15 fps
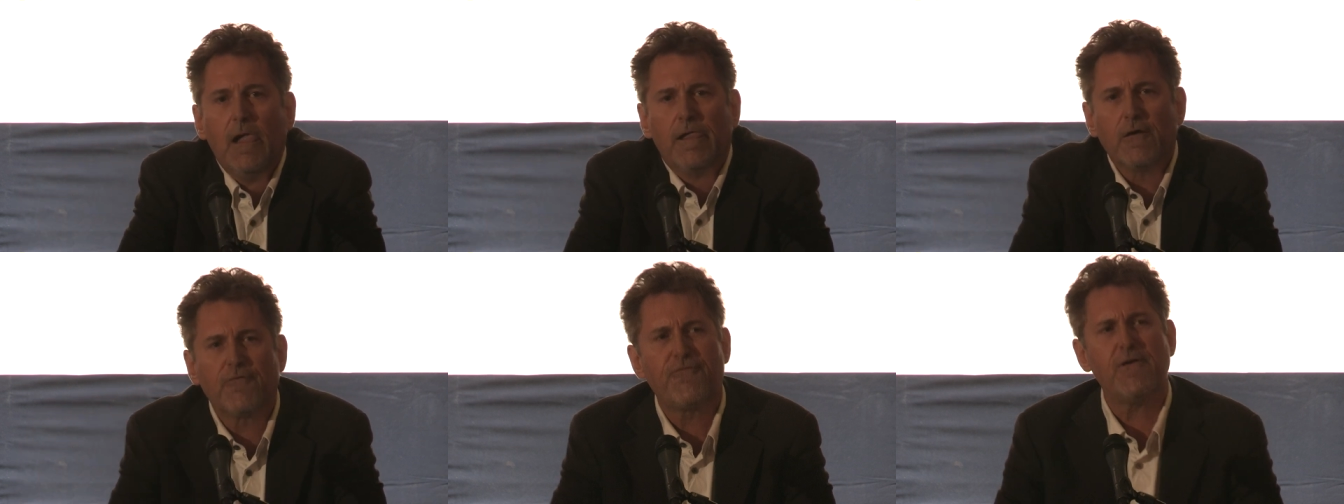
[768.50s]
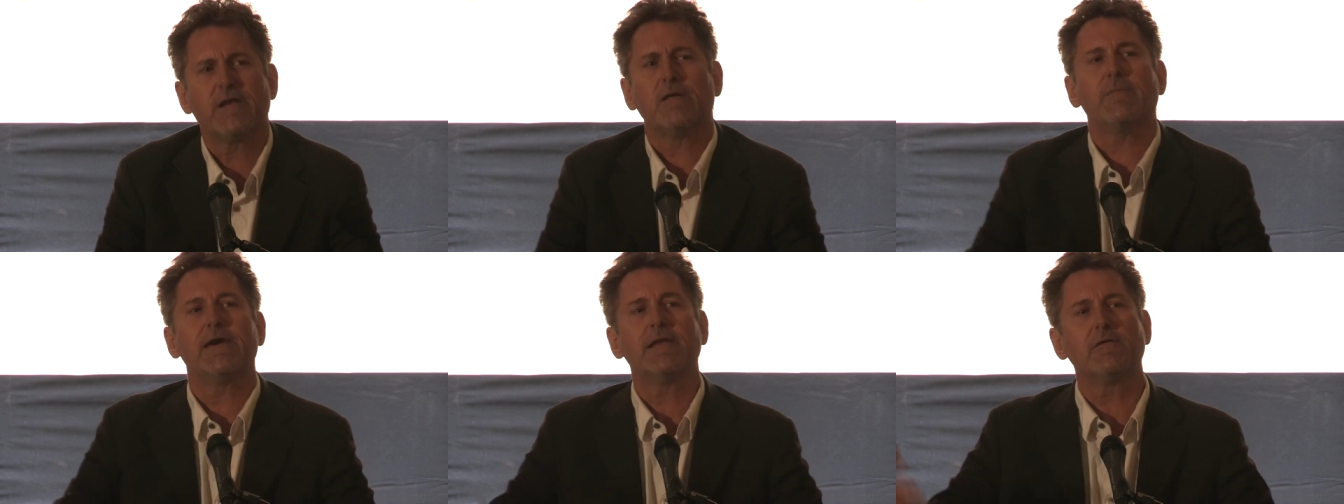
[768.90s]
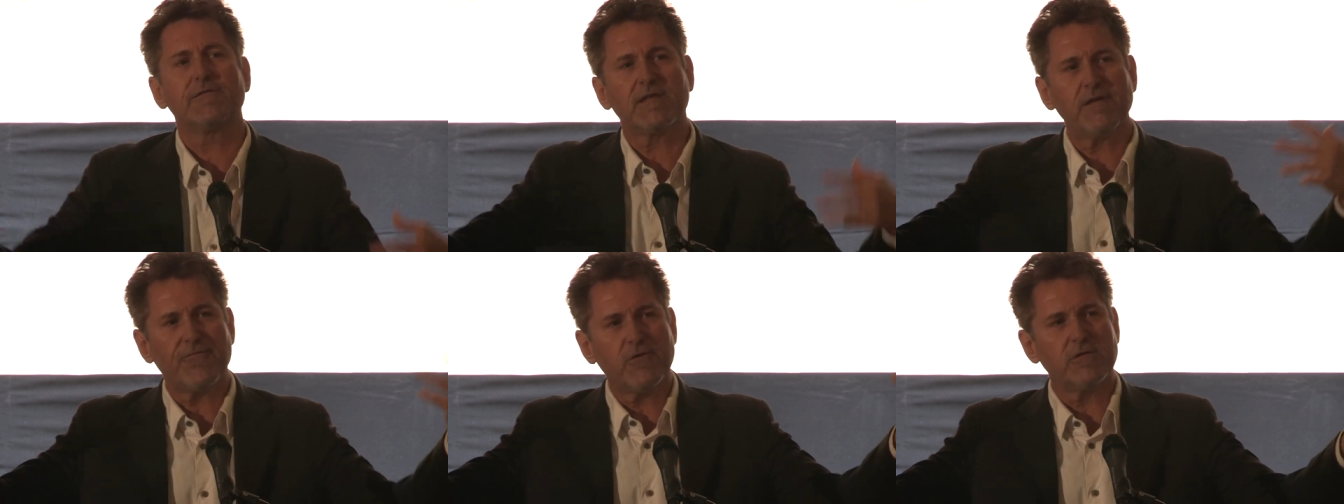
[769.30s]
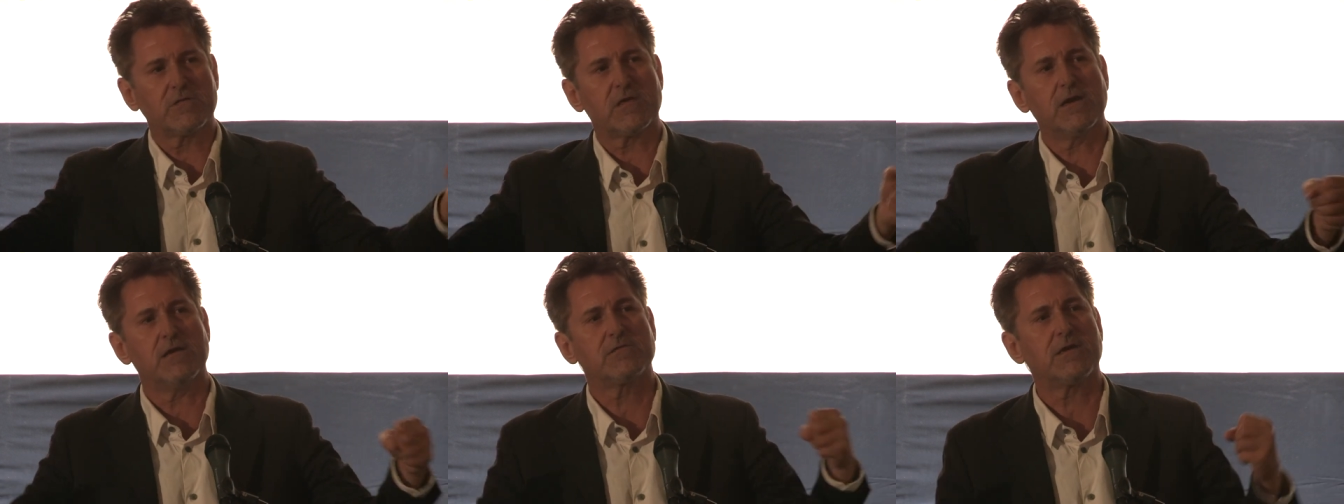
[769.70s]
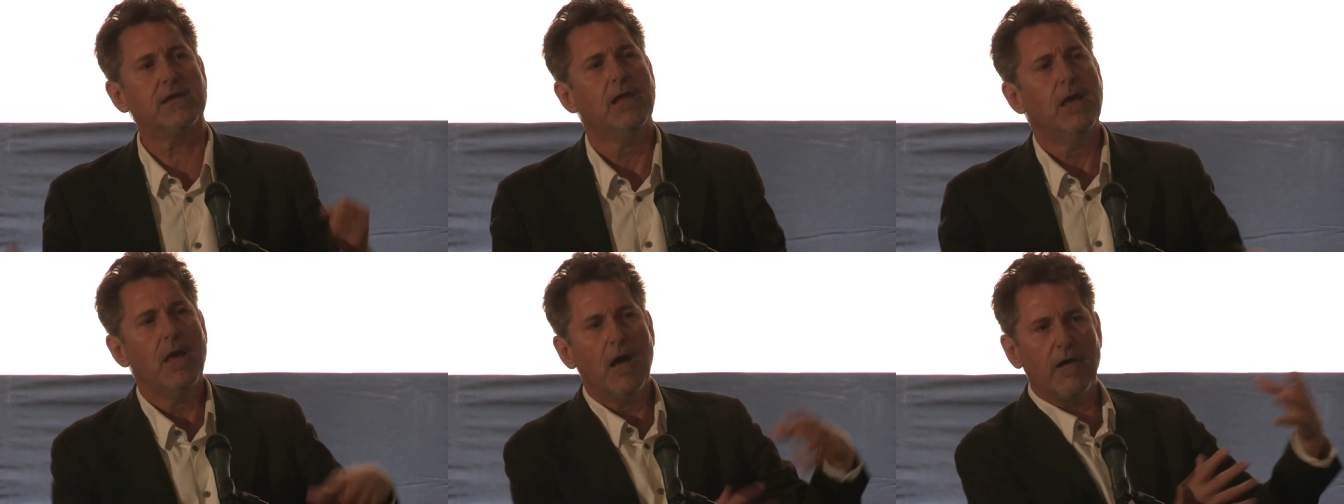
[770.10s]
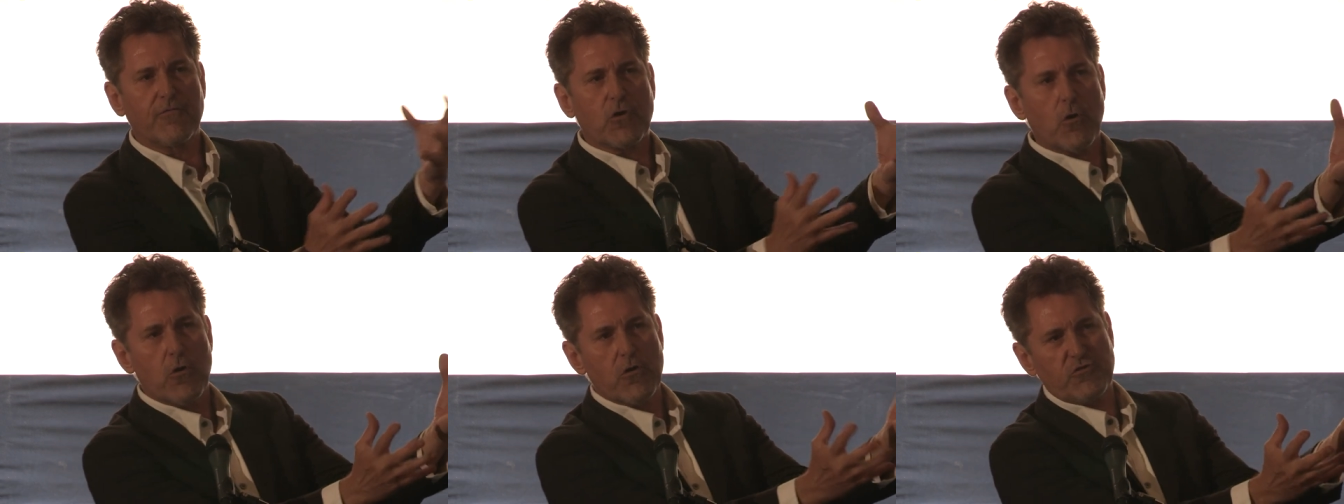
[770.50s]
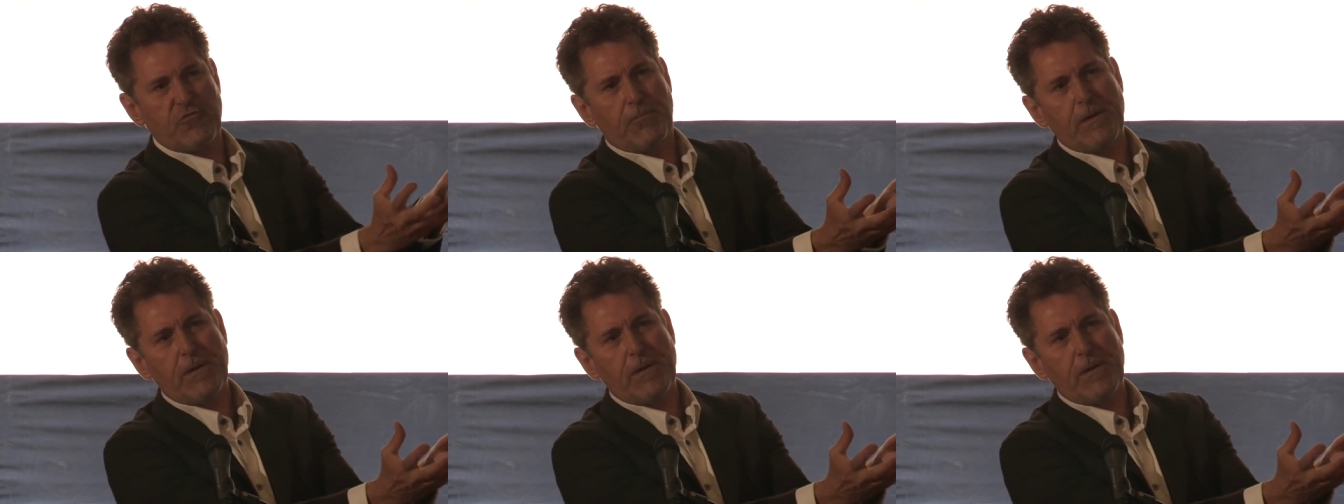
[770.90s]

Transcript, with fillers: There are fundamental differences. And of course,